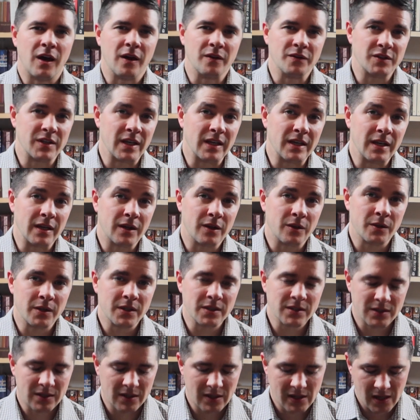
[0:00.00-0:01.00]
Saint
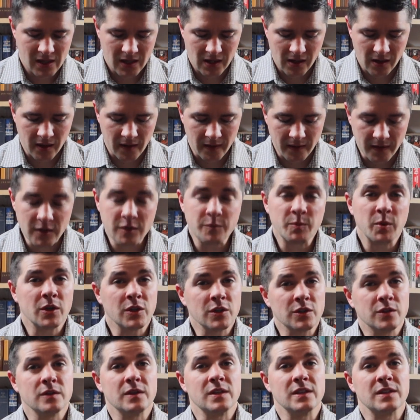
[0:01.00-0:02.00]
Nicholas? This book
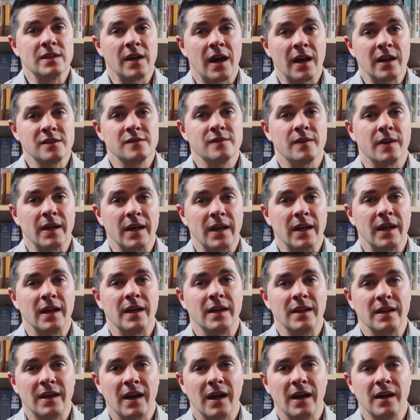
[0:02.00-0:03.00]
is really satisfying.
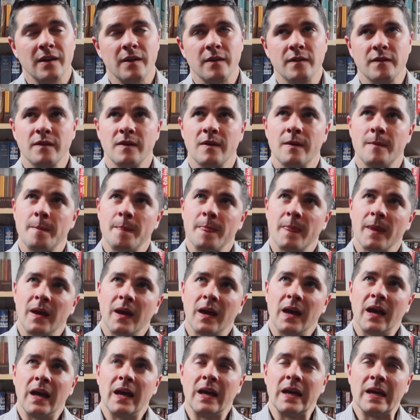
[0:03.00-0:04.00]
It kind of,
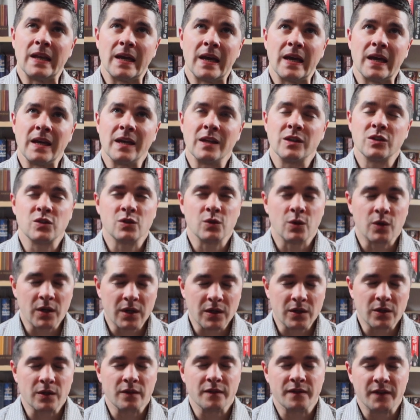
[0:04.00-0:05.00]
in a
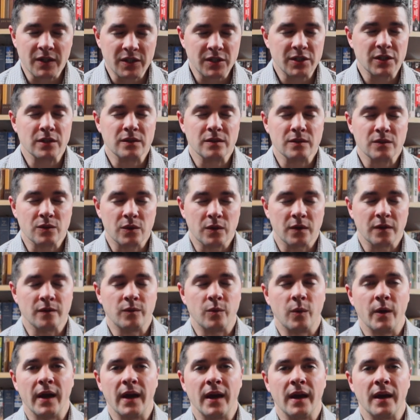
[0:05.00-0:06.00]
historical fiction sort
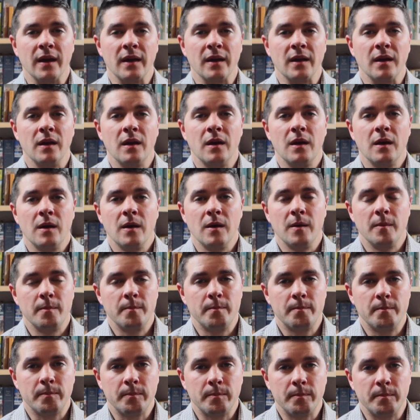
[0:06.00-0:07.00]
of way,
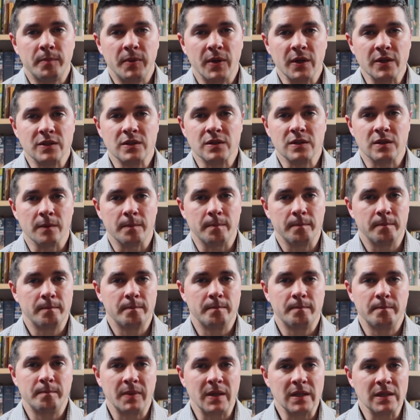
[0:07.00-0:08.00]
puts the
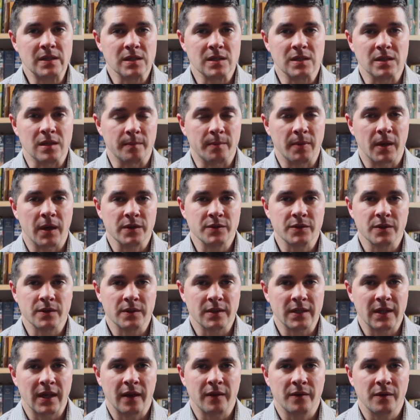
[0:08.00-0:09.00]
pieces of the puzzle
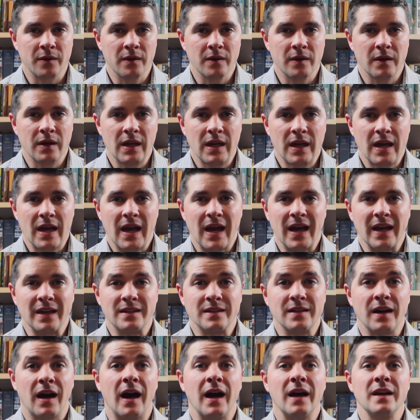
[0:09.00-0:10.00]
together
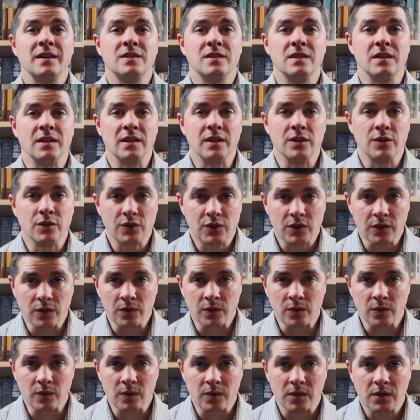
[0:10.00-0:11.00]
and ties it
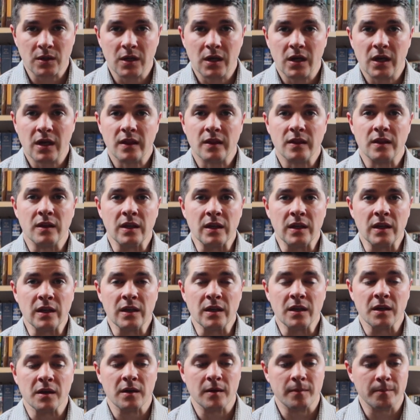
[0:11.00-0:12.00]
into
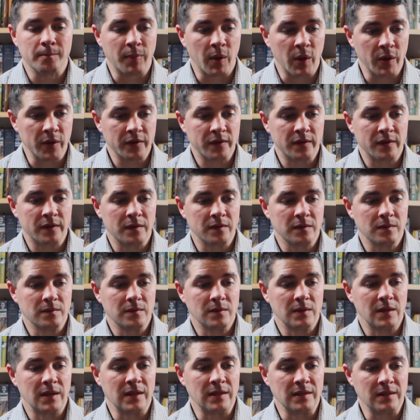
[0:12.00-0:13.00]
the birth
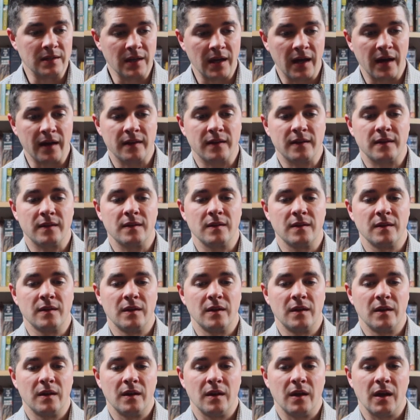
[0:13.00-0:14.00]
and death
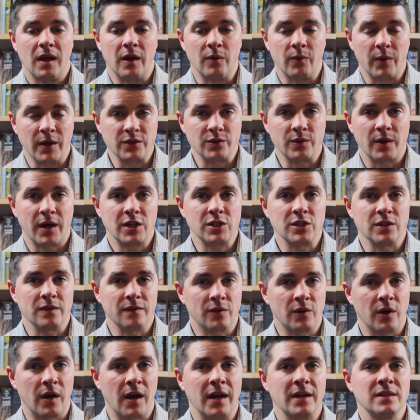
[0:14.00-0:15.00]
and resurrection
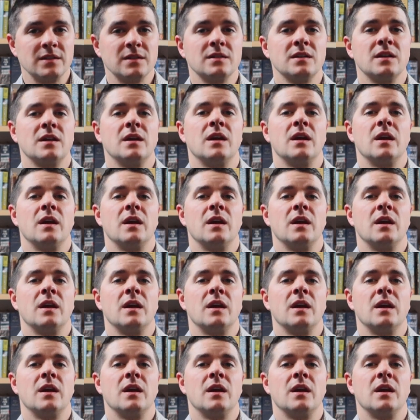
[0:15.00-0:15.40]
of Christ,